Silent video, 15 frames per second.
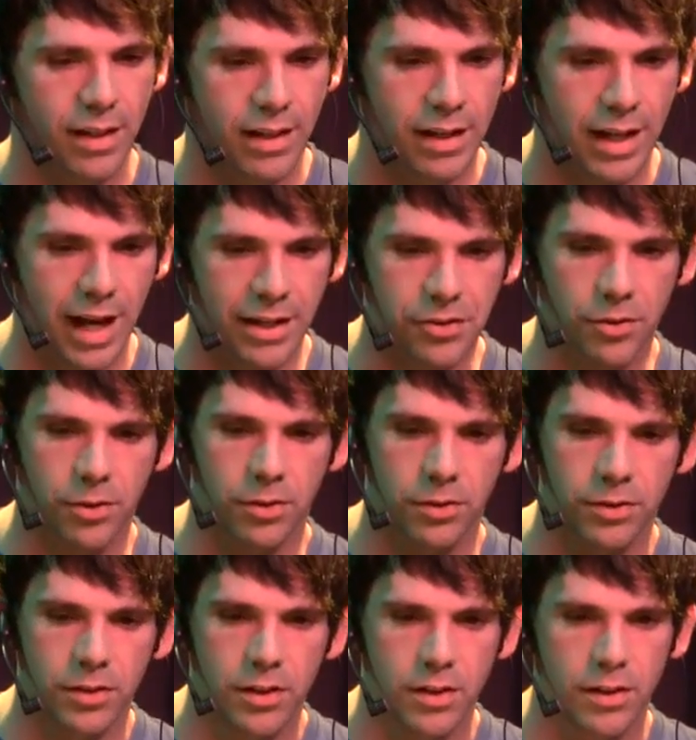natural.
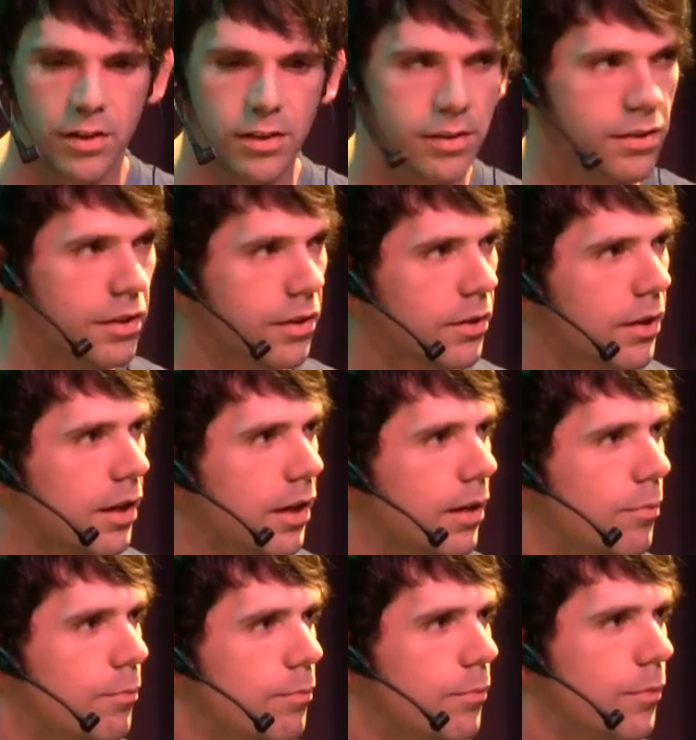So,
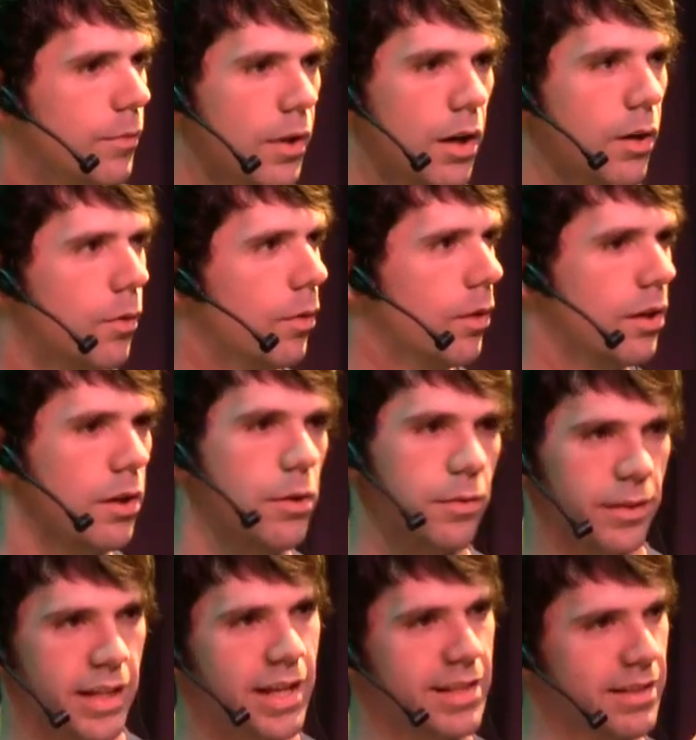oh
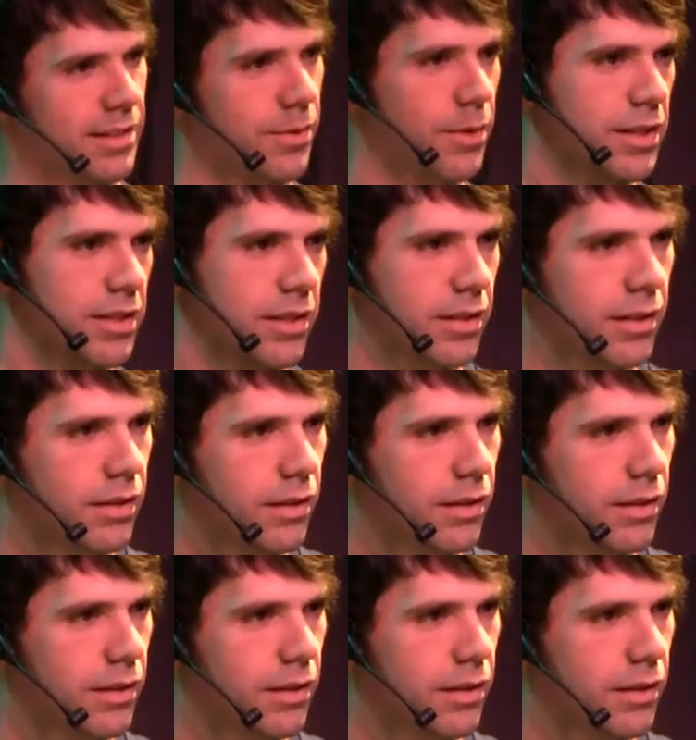yes, question.